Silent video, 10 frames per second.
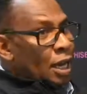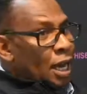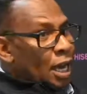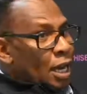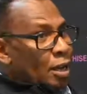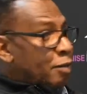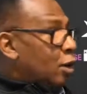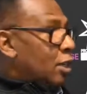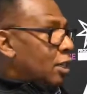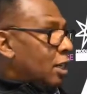And I've
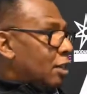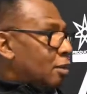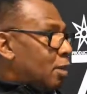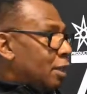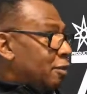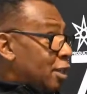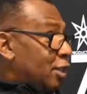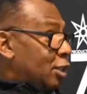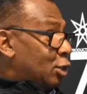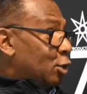got my
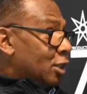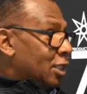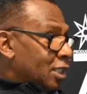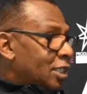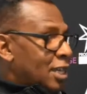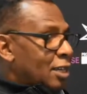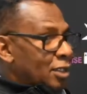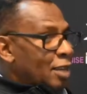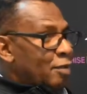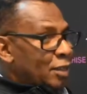first daughter. She's now
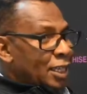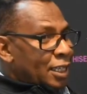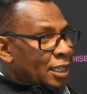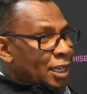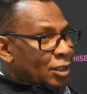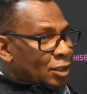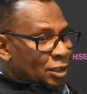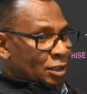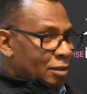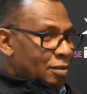17, going
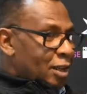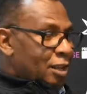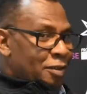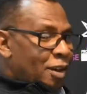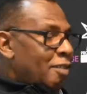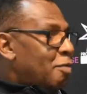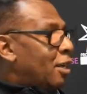on 35.